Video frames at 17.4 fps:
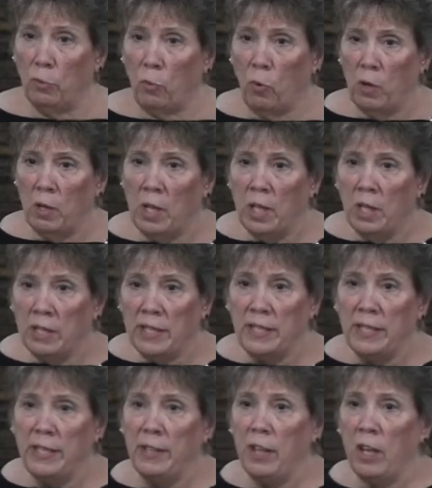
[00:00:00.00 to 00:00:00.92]
we're
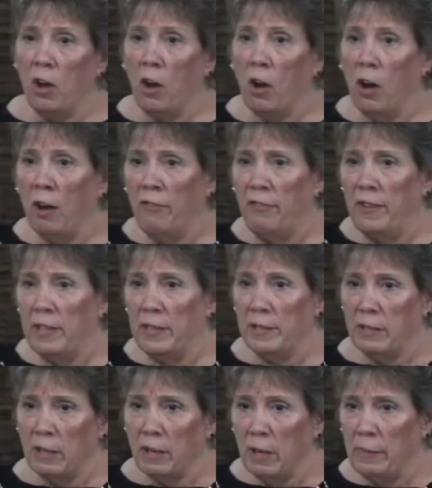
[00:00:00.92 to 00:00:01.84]
seeing the
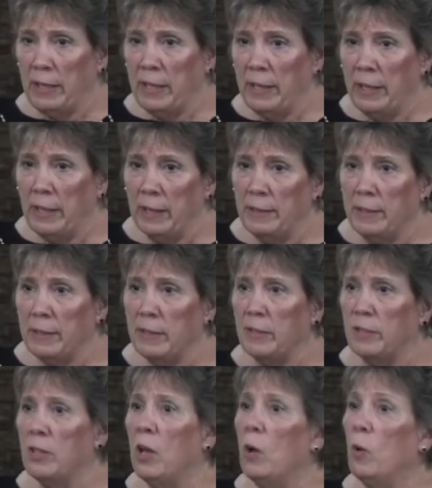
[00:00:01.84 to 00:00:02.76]
offense coming against
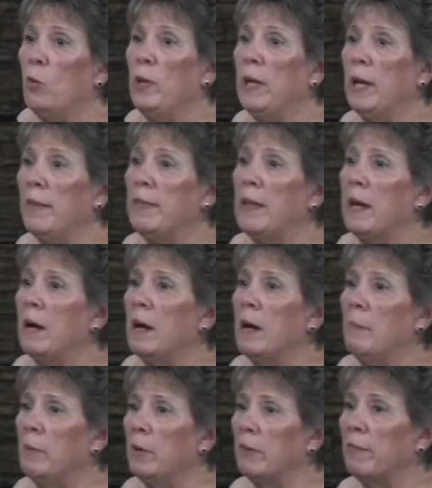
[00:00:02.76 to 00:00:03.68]
us, we got that
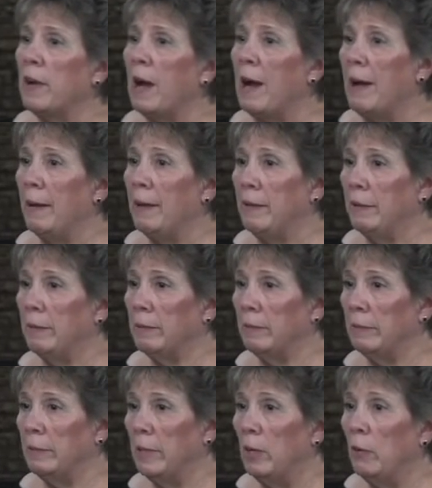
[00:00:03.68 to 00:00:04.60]
armor of God.
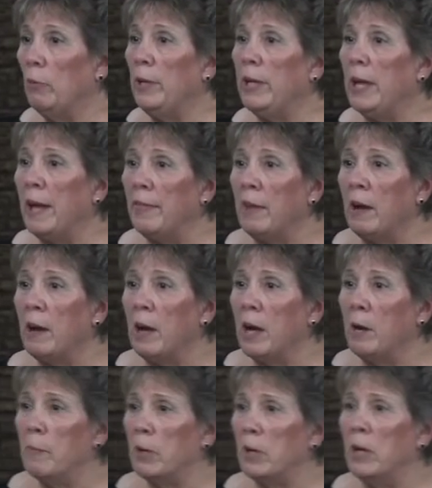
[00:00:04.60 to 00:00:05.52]
We got the
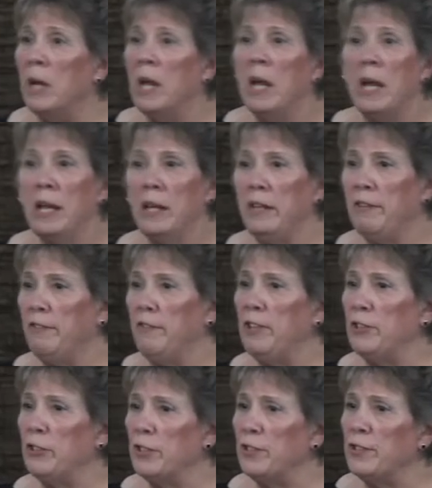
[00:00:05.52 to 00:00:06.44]
armor. And
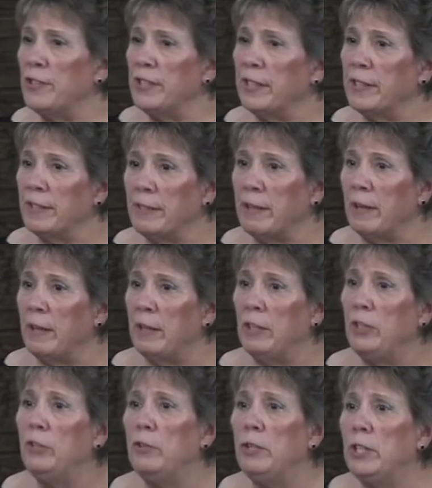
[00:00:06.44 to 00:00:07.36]
Ephesians
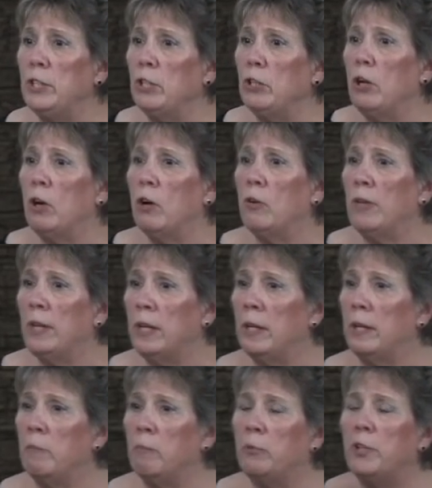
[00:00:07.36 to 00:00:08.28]
6:10, you need to go
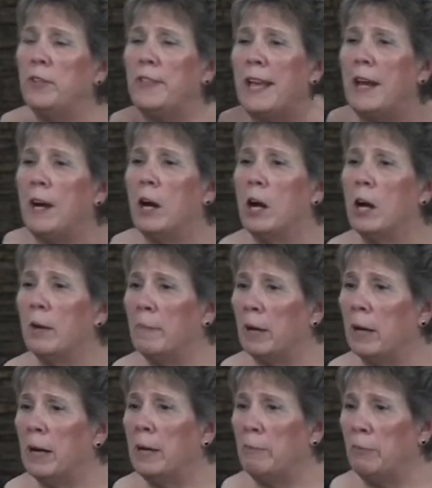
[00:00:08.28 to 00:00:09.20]
there and put that
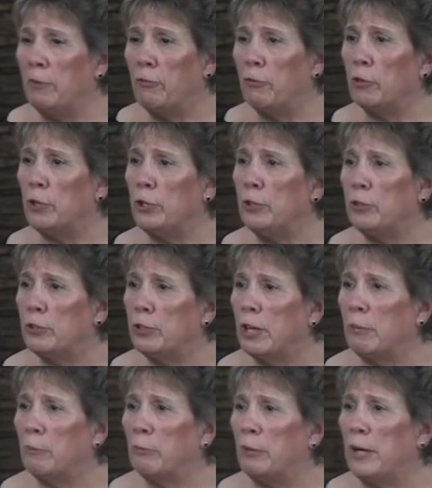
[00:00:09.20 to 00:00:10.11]
armor on before you
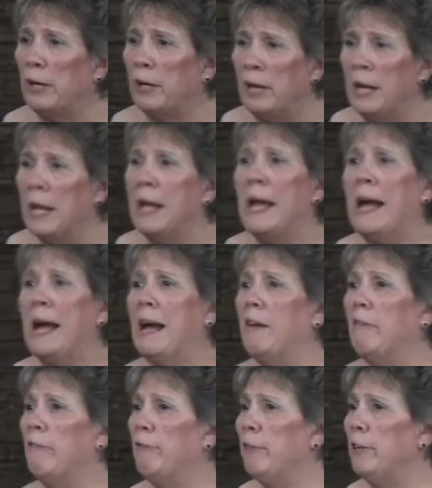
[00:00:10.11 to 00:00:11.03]
start prayer
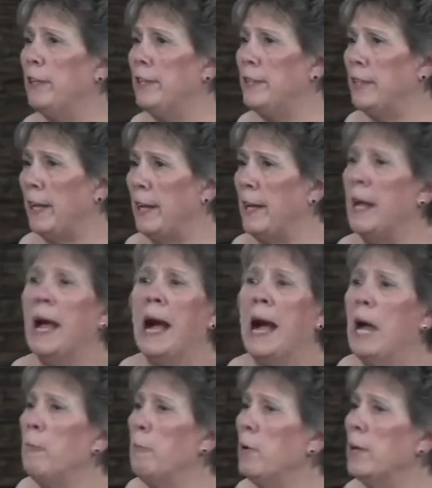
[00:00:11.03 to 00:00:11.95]
every day.
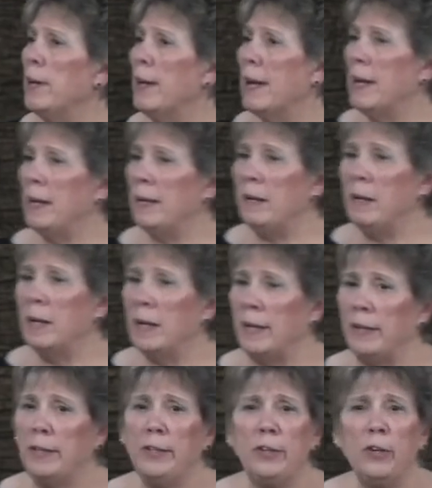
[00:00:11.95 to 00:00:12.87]
I put it on at
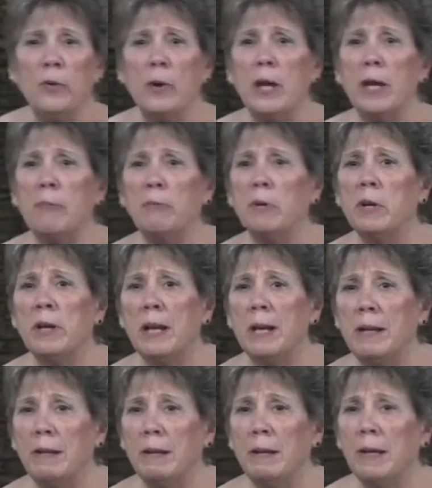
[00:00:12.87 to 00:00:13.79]
night. You know why I put
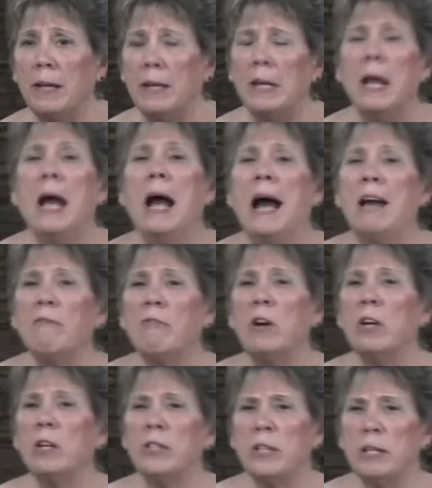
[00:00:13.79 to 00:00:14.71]
it on at night? I
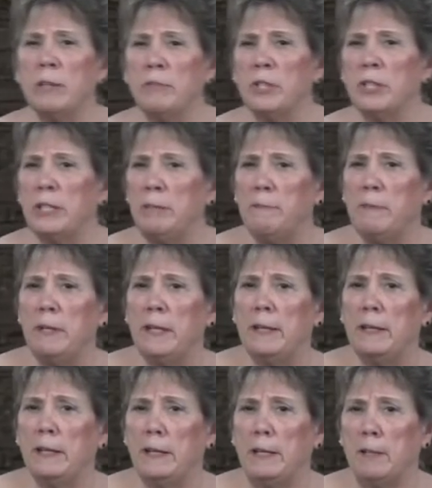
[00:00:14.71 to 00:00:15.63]
have a hard time sleeping
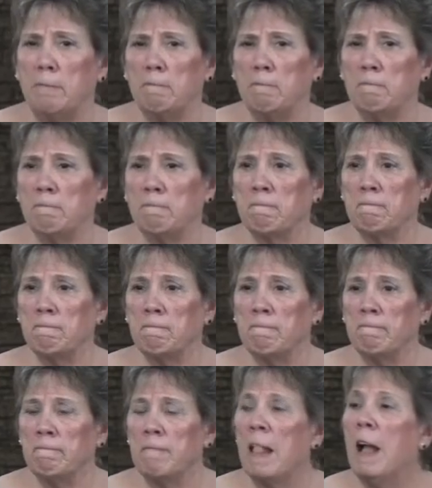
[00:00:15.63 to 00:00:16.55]
at night.
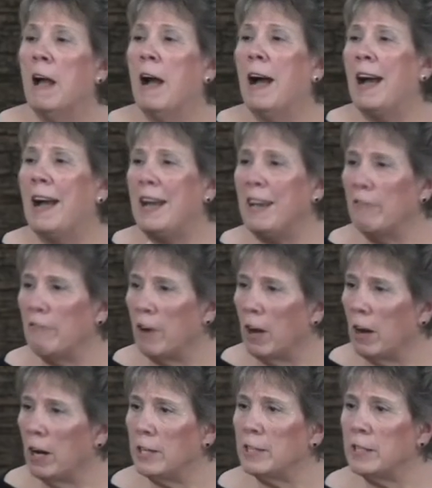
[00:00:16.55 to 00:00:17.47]
I have
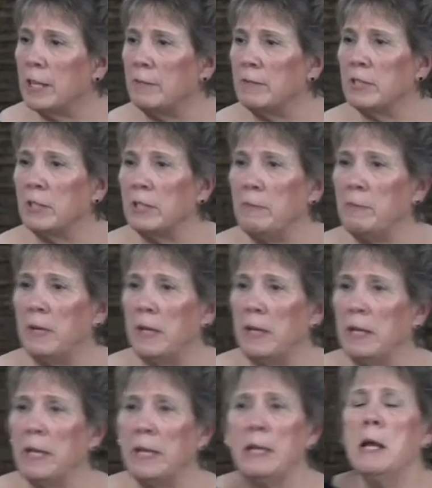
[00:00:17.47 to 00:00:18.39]
a hard time
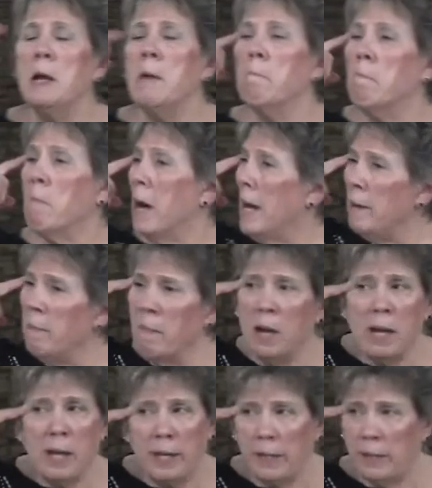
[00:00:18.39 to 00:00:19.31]
sleeping at night. My
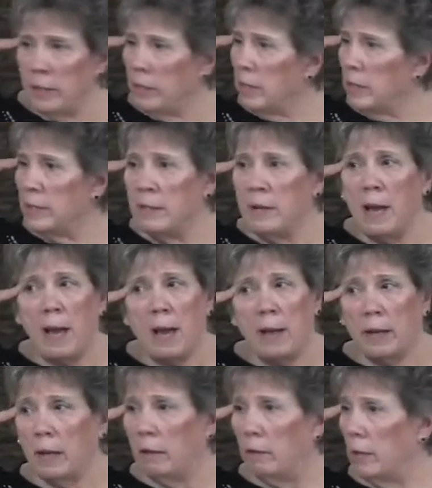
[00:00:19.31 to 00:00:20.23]
mind does
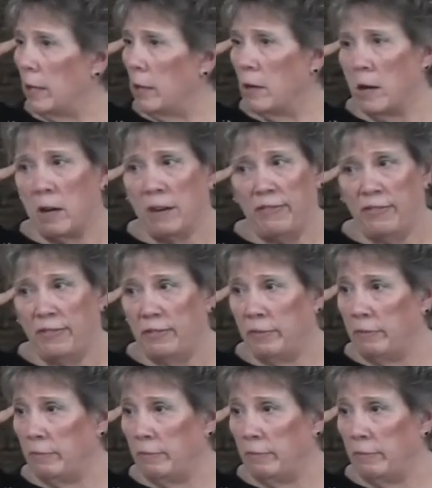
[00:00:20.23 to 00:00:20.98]
not click off.